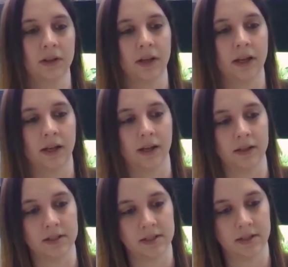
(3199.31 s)

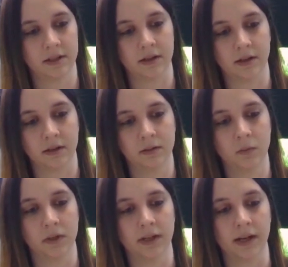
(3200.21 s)
and the
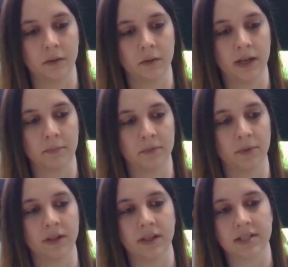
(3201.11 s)
one guy kept
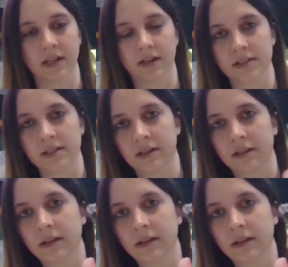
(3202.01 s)
bred these guys.